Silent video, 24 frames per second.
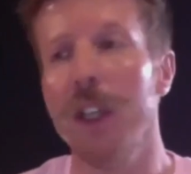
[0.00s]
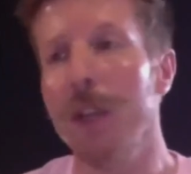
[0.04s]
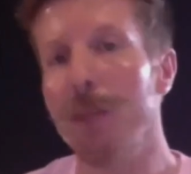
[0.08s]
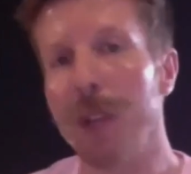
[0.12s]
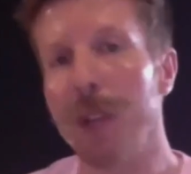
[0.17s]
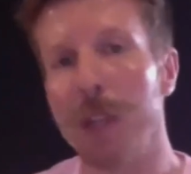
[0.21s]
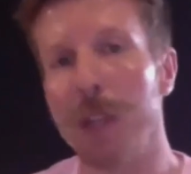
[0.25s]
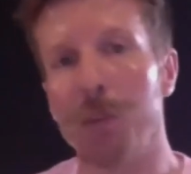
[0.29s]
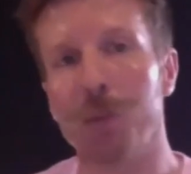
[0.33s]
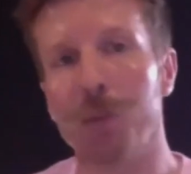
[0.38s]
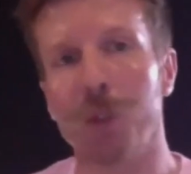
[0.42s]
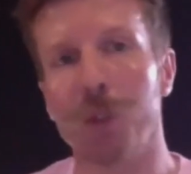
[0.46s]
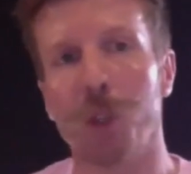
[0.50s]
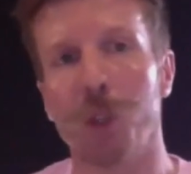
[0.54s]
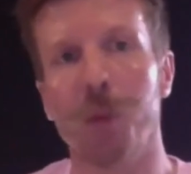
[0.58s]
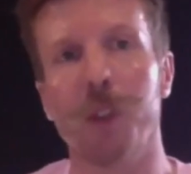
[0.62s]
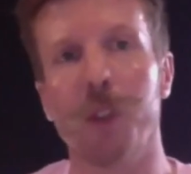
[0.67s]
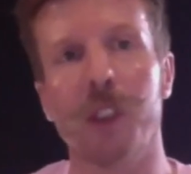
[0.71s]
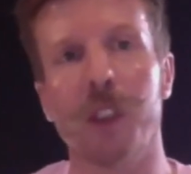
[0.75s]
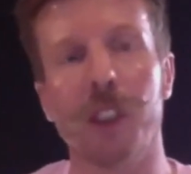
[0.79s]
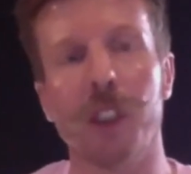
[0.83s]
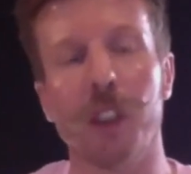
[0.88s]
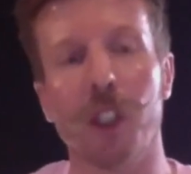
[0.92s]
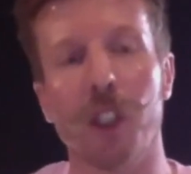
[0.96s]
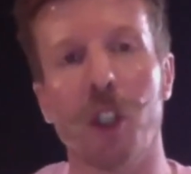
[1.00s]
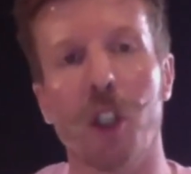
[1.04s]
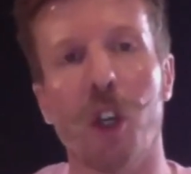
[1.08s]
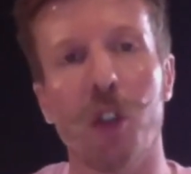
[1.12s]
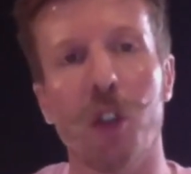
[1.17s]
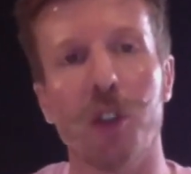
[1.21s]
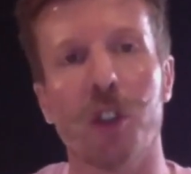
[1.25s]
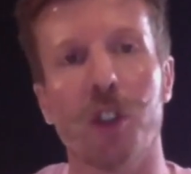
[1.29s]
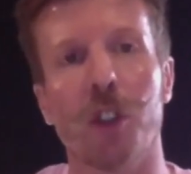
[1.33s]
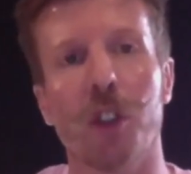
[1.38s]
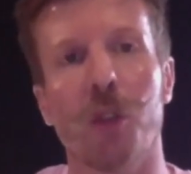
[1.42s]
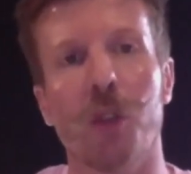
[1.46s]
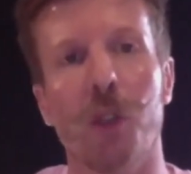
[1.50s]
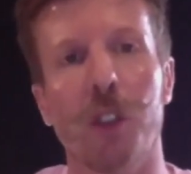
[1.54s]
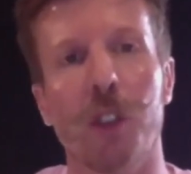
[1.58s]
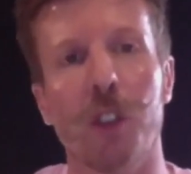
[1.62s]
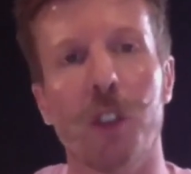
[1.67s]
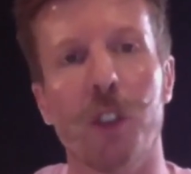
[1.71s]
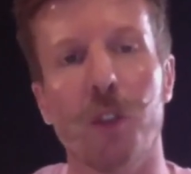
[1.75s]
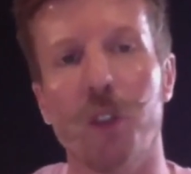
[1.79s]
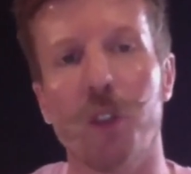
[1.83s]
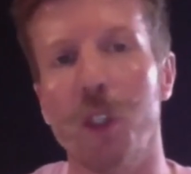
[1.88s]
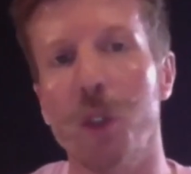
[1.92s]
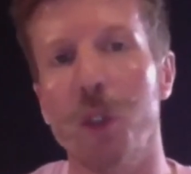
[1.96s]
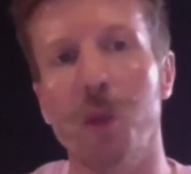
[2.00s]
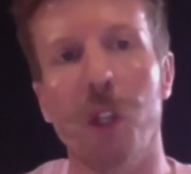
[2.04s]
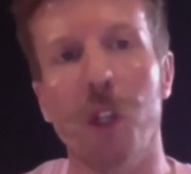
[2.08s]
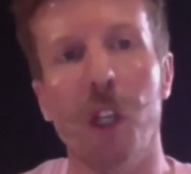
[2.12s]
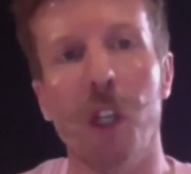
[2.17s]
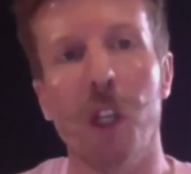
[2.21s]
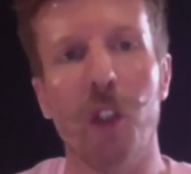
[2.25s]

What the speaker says: In property, the consequence of you